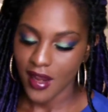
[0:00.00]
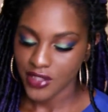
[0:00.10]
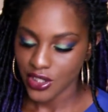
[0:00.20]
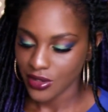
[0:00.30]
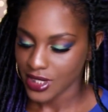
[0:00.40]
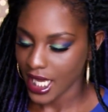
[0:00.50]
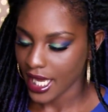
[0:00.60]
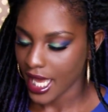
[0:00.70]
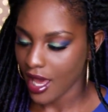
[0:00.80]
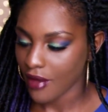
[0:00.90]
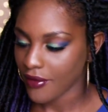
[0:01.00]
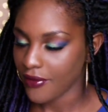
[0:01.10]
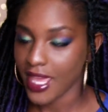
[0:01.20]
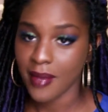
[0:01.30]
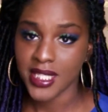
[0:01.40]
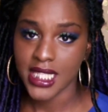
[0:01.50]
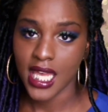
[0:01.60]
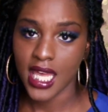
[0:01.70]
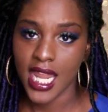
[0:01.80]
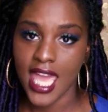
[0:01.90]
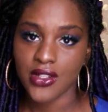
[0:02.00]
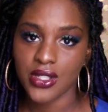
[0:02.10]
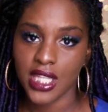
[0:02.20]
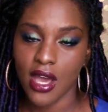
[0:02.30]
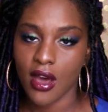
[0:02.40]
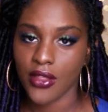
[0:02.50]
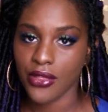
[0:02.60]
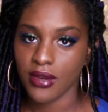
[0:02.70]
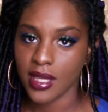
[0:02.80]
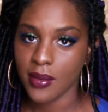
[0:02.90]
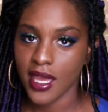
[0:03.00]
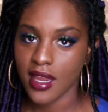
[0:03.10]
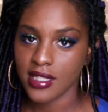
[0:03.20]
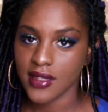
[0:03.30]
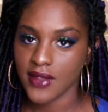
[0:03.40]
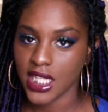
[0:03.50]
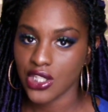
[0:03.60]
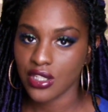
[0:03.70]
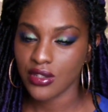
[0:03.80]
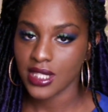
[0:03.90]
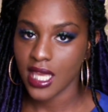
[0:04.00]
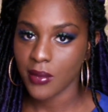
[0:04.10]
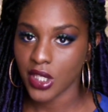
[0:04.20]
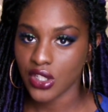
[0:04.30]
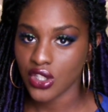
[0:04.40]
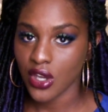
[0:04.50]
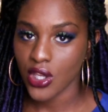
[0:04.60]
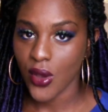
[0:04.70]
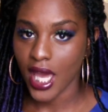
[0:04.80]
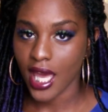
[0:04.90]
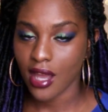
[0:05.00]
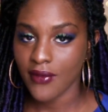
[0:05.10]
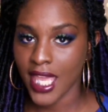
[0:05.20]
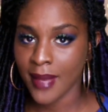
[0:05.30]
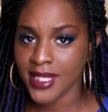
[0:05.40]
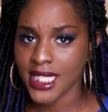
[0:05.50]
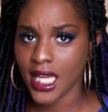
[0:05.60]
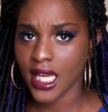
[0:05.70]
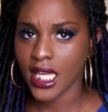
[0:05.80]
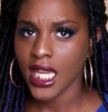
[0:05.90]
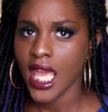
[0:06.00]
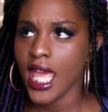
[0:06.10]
of shoes I got off of Amazon. Actually, all 3 pairs of these shoes that I'm going to show you I got off Amazon.